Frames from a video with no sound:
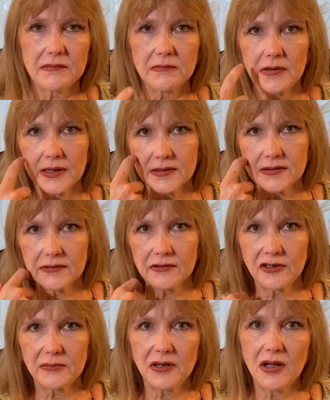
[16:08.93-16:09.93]
What is a
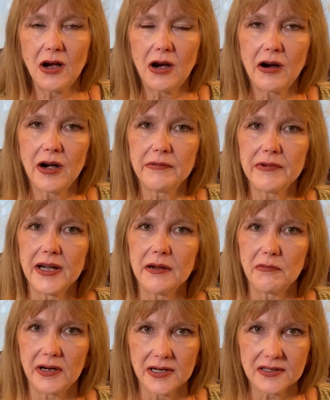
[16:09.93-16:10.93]
normal heart rate?
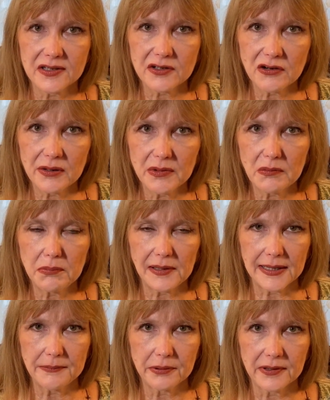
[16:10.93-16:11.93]
What is a normal
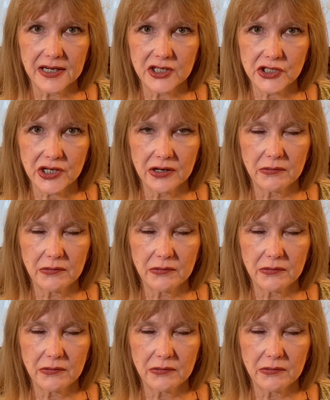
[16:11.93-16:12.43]
blood pressure?